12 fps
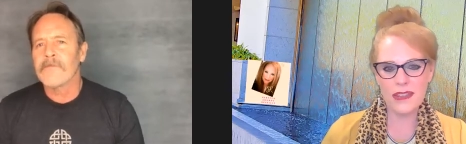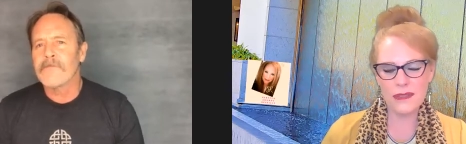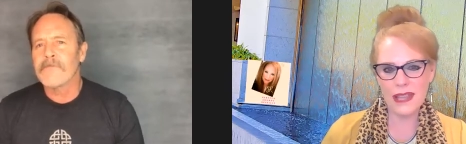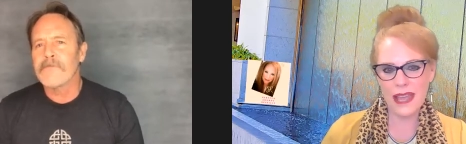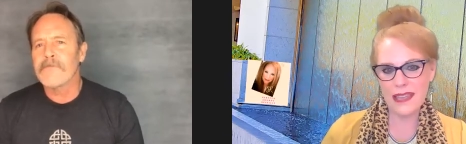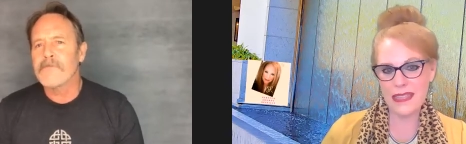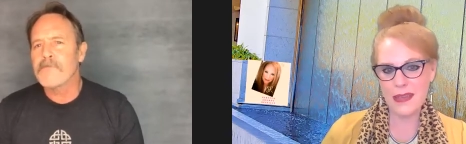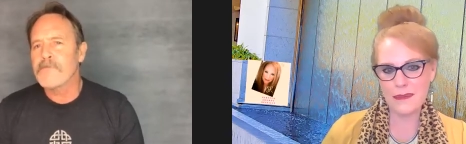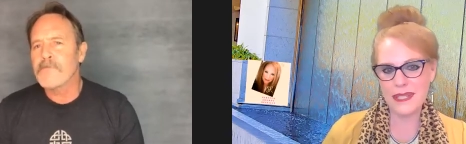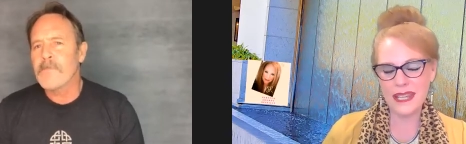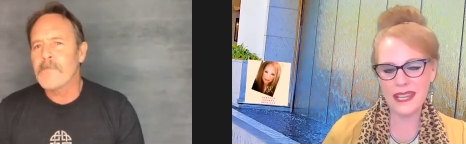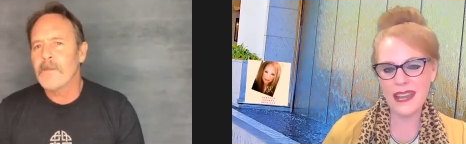Speaker 1: you'd like
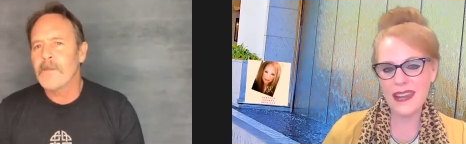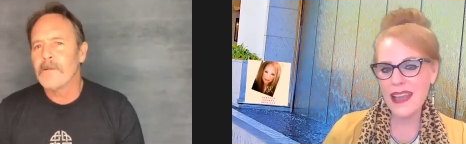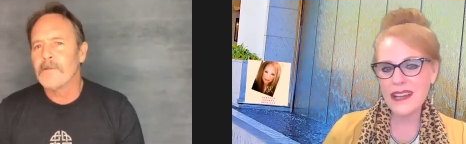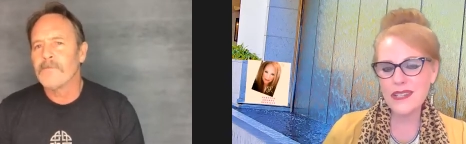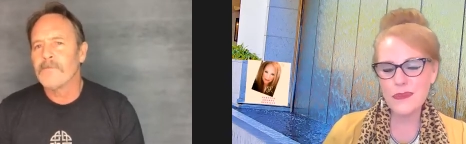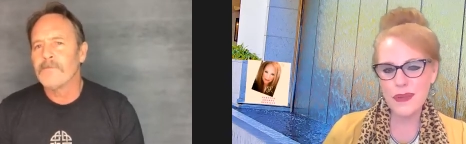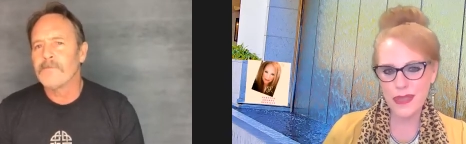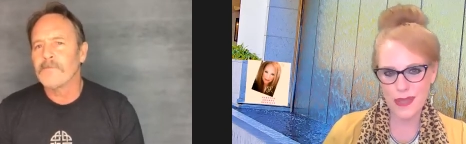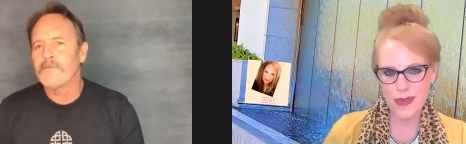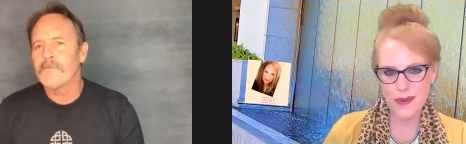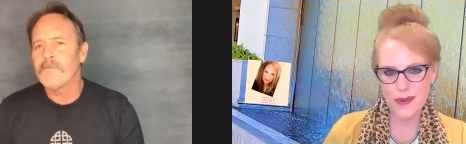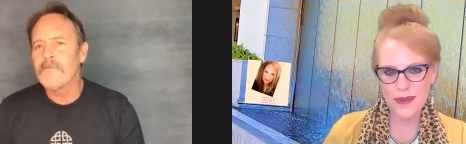them to connect
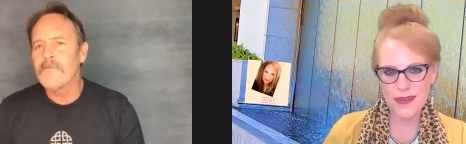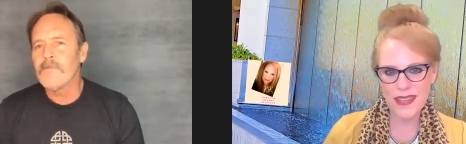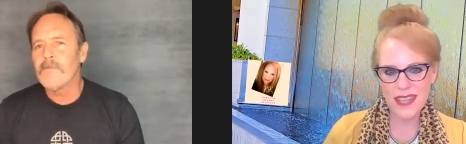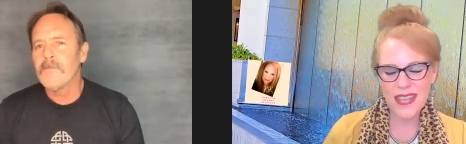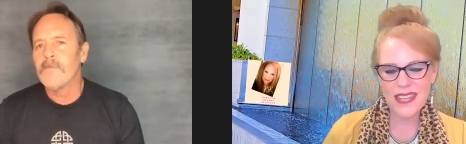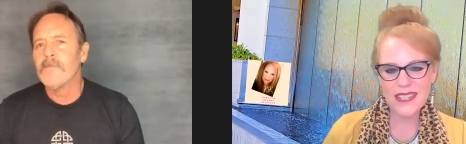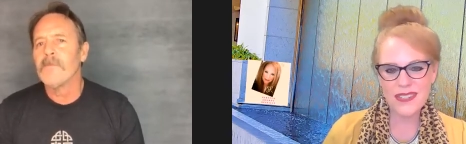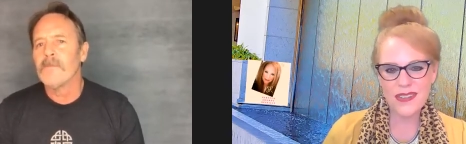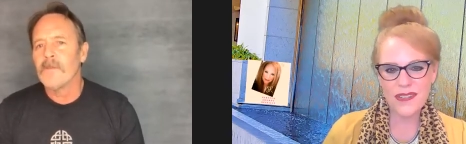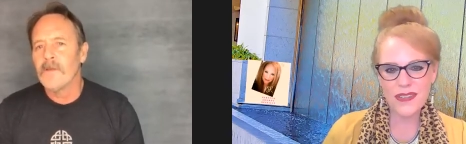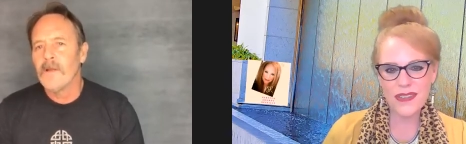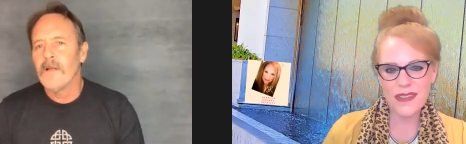with you.
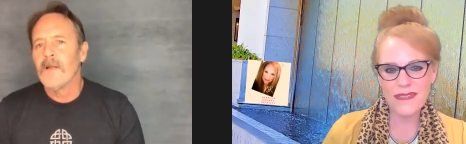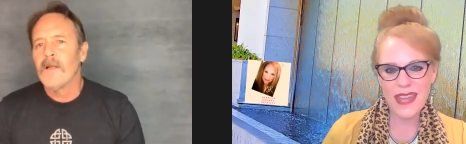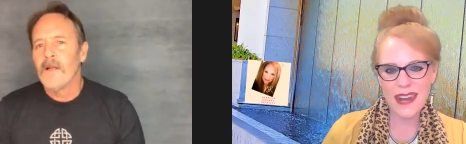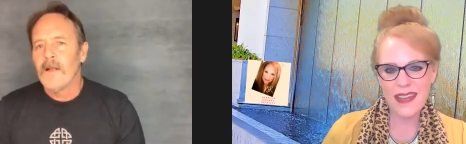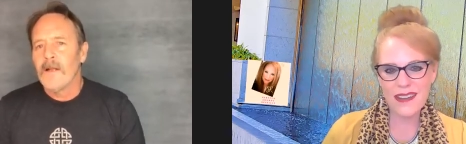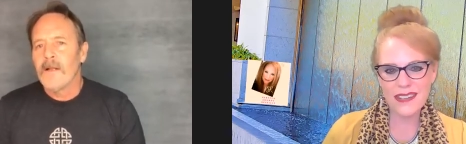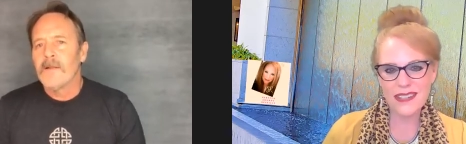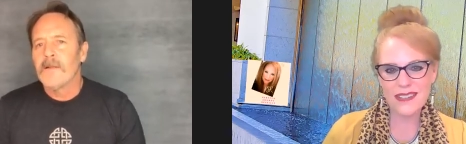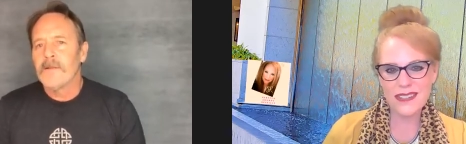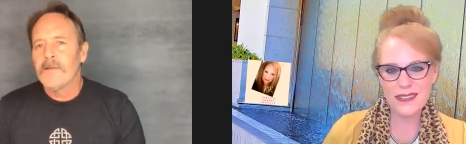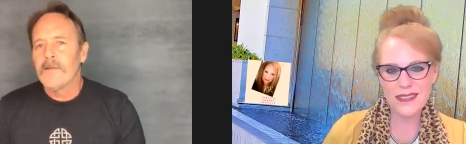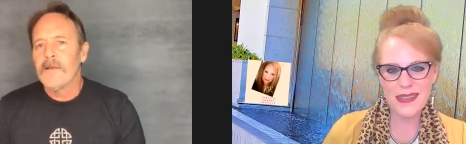So if you'll give that out
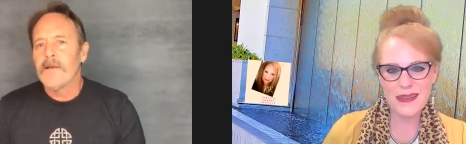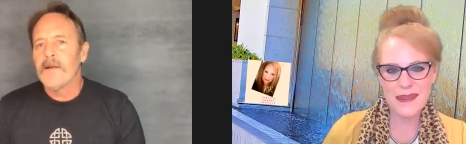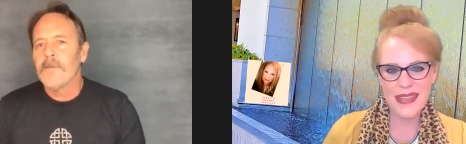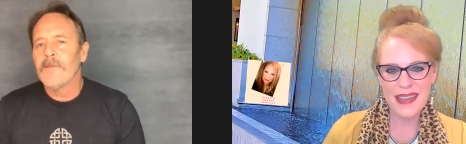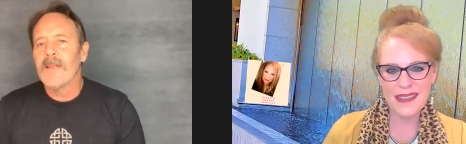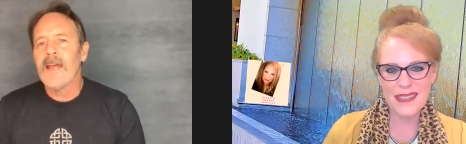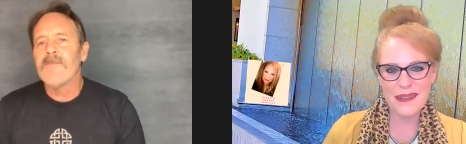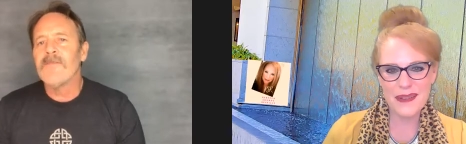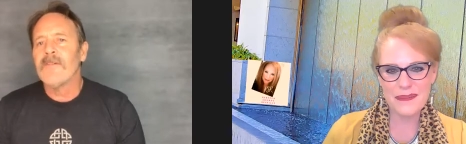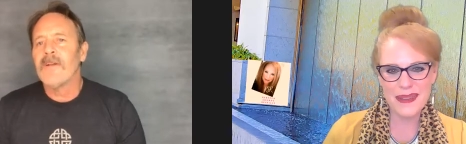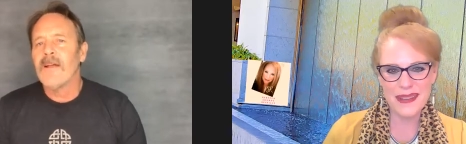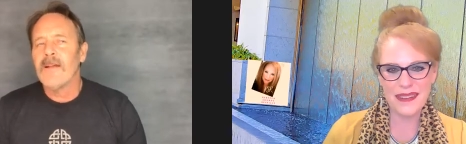to them I mean, now, that
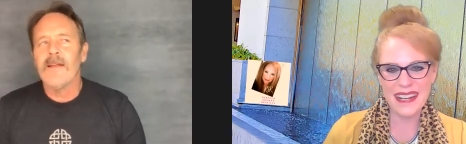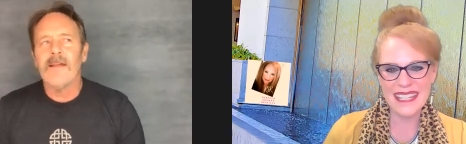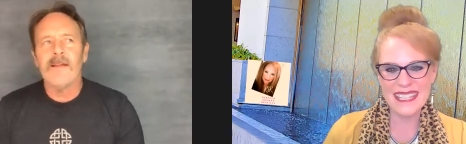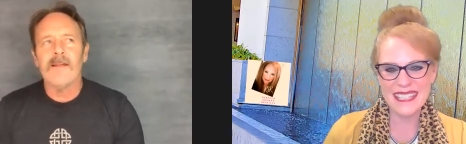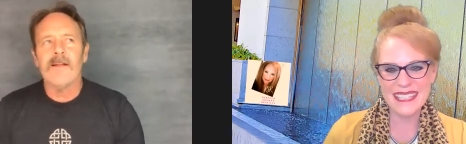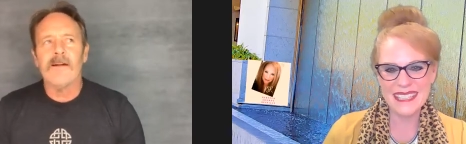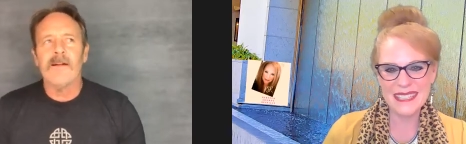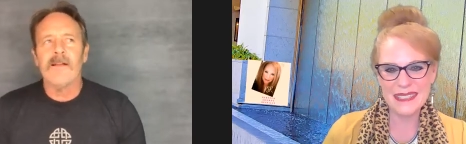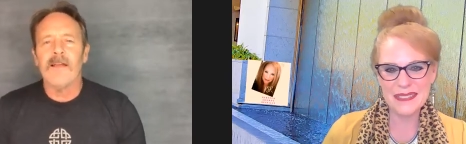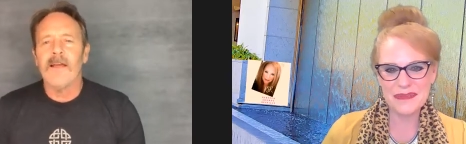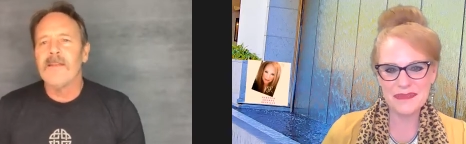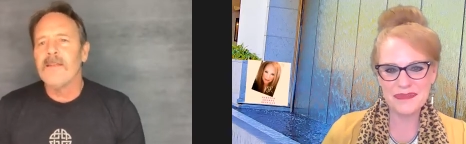would be great.
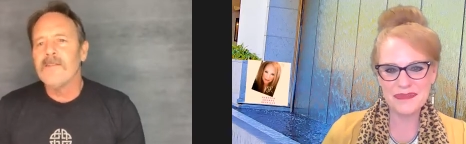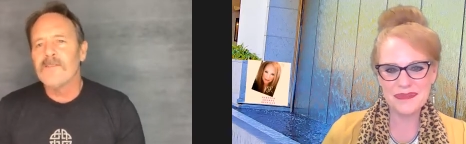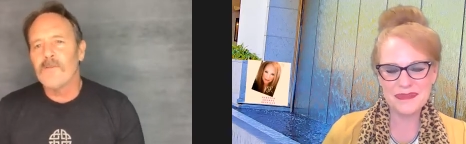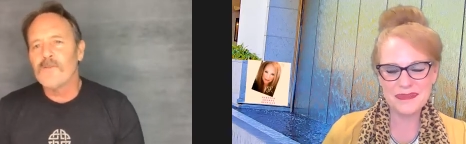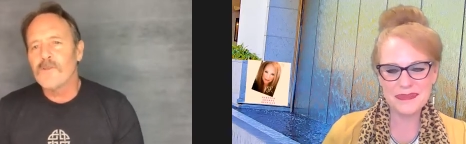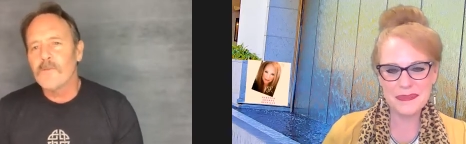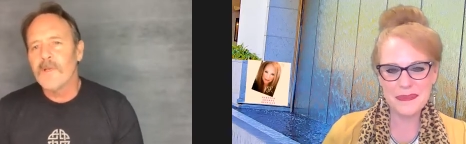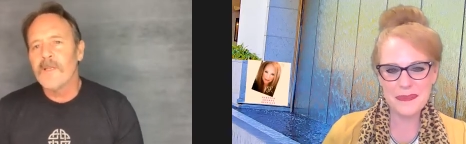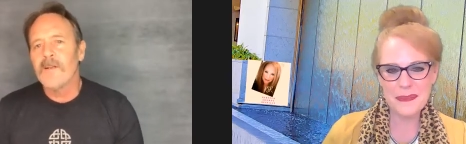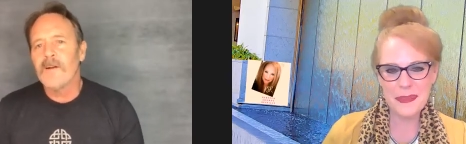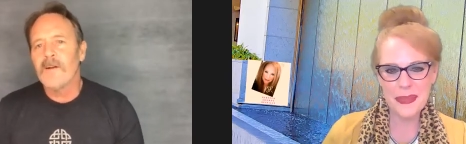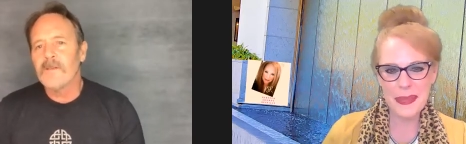
Speaker 2: Any social
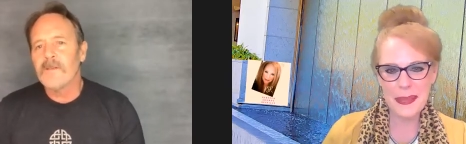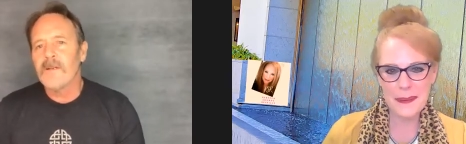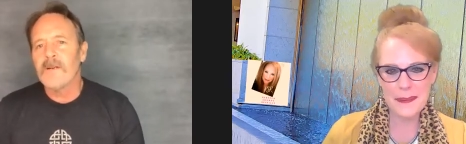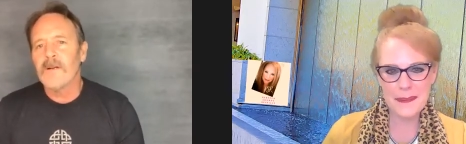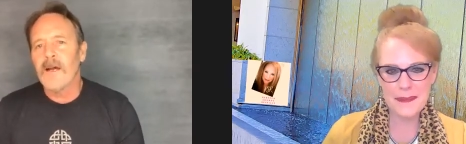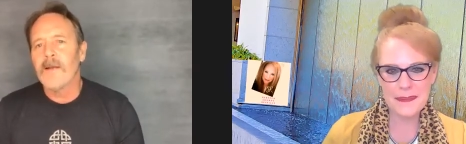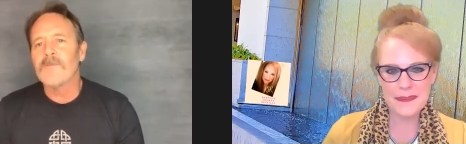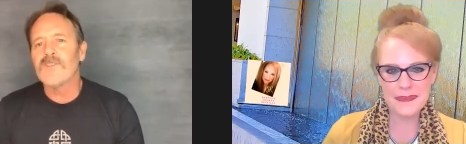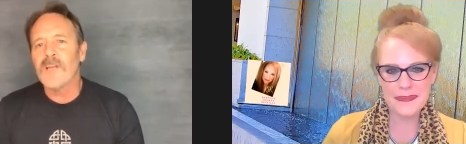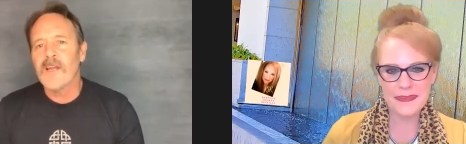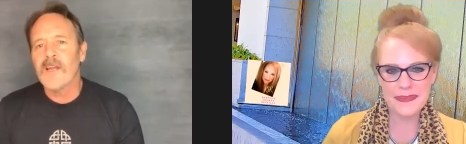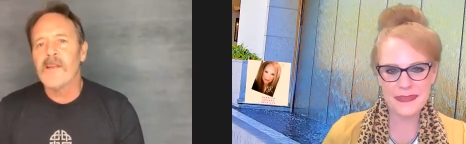media out there, I'm
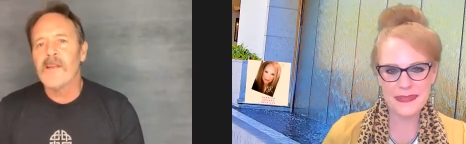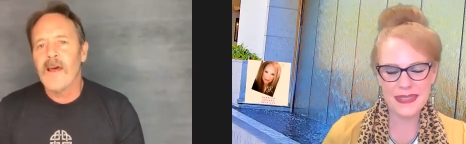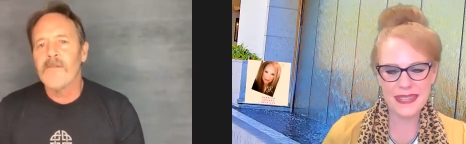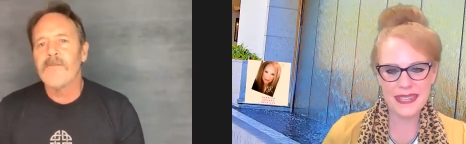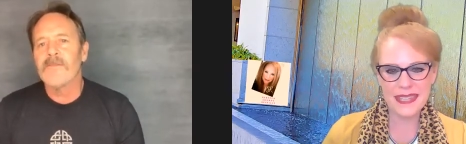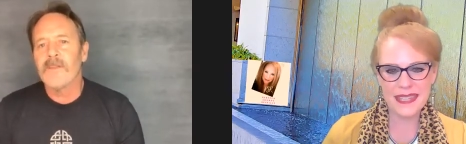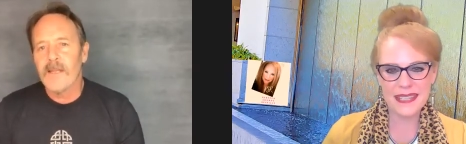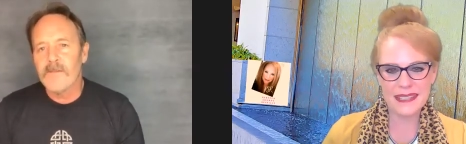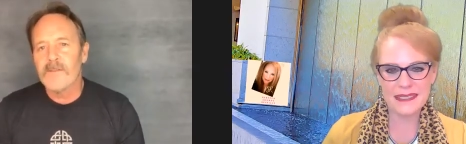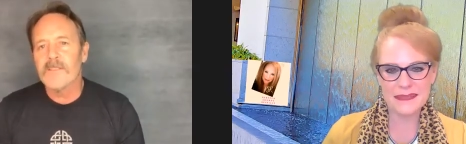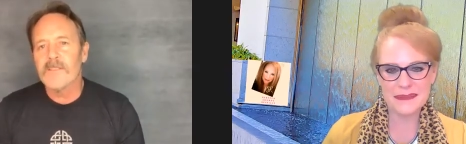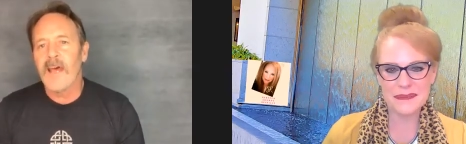JF
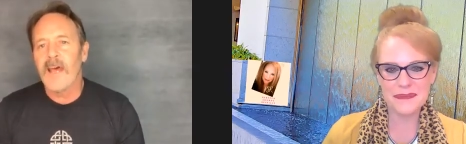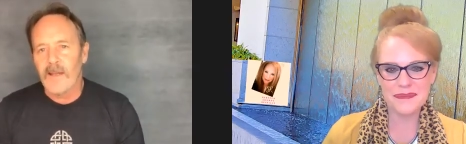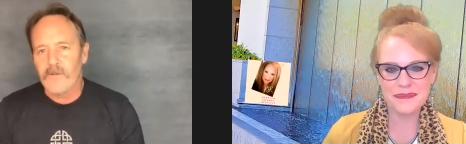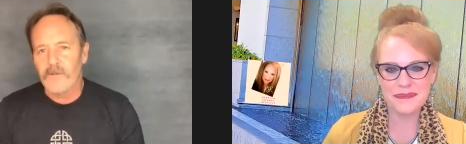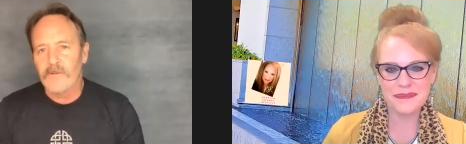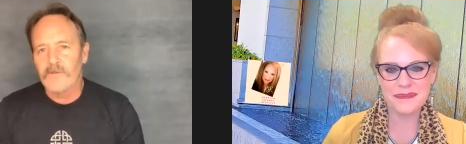Davis Actor.